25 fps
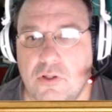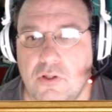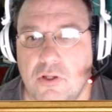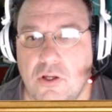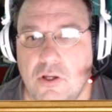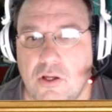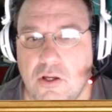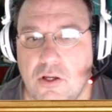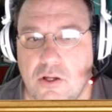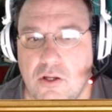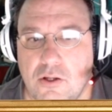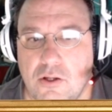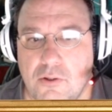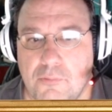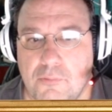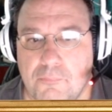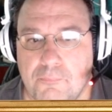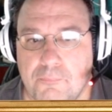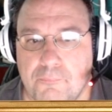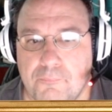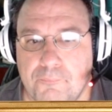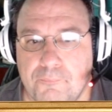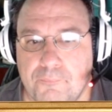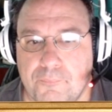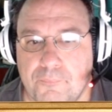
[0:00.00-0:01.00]

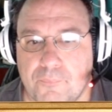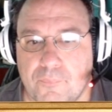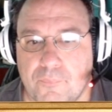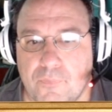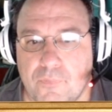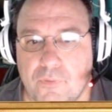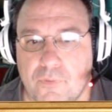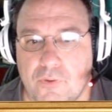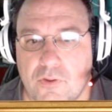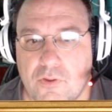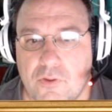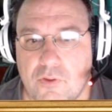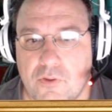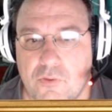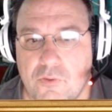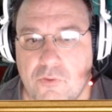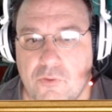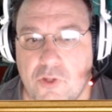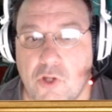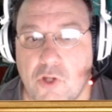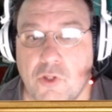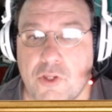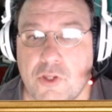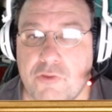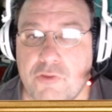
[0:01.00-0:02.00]
Um, you know, the
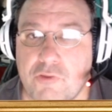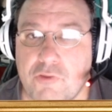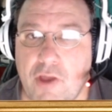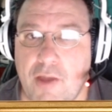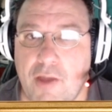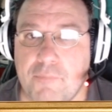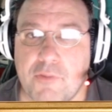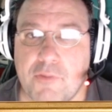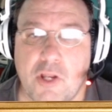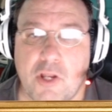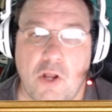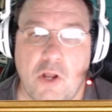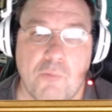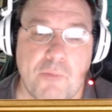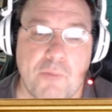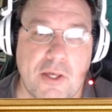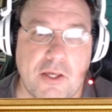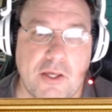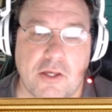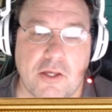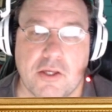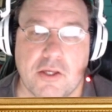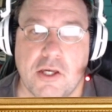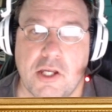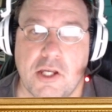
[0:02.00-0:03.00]
only time that I'll make
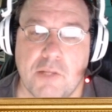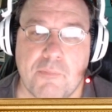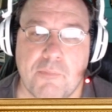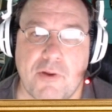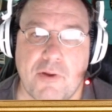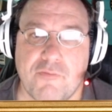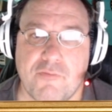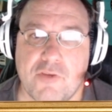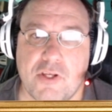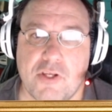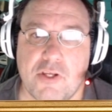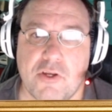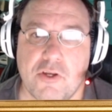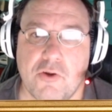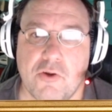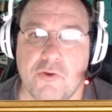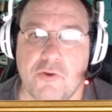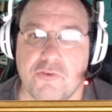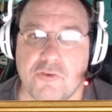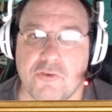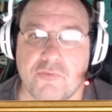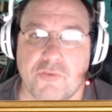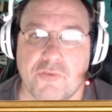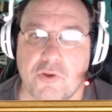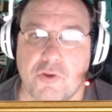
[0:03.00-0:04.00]
a cut in my video
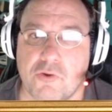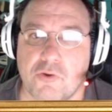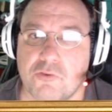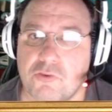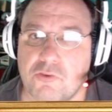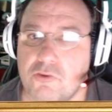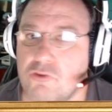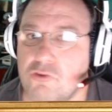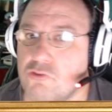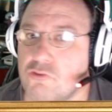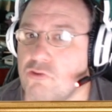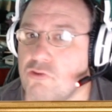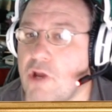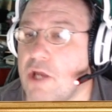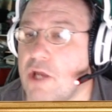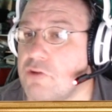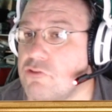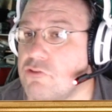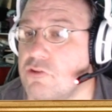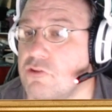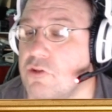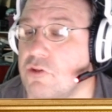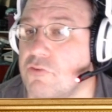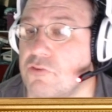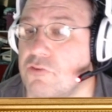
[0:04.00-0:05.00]
is if there's a
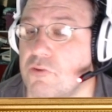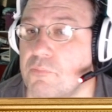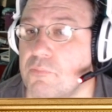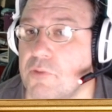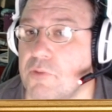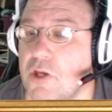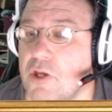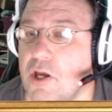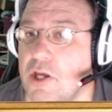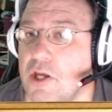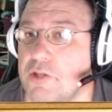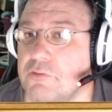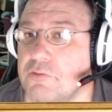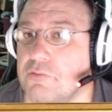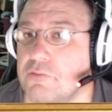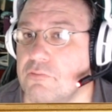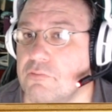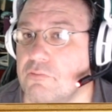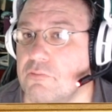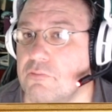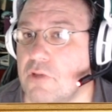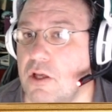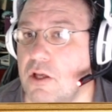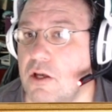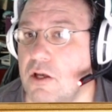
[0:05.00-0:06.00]
distraction of some kind.
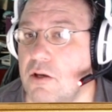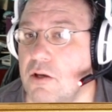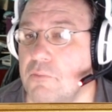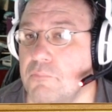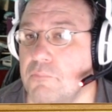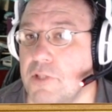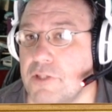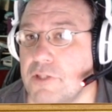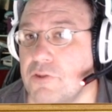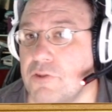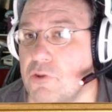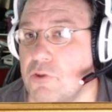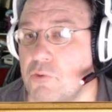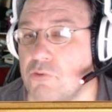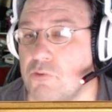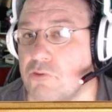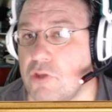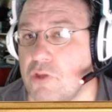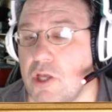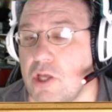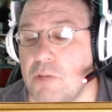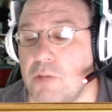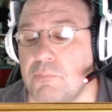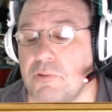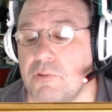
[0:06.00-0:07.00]
Um, like there was a
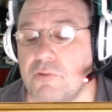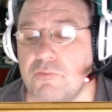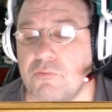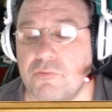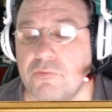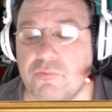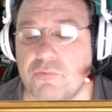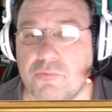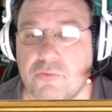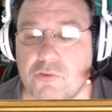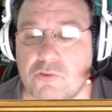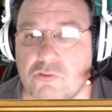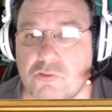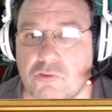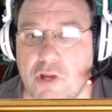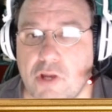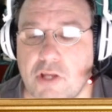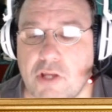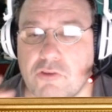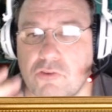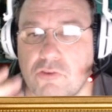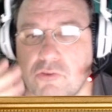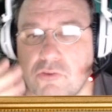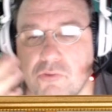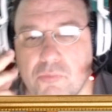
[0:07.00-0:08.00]
couple of
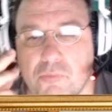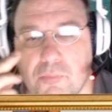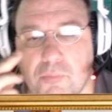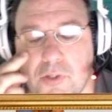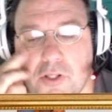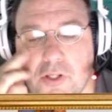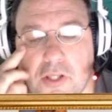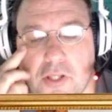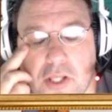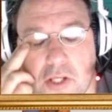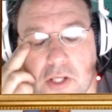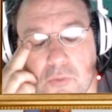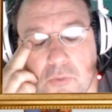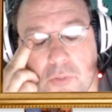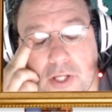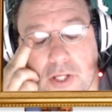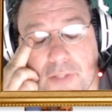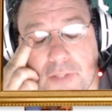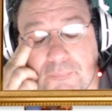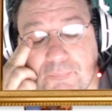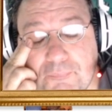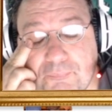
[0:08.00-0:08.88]
distractions, but anyway.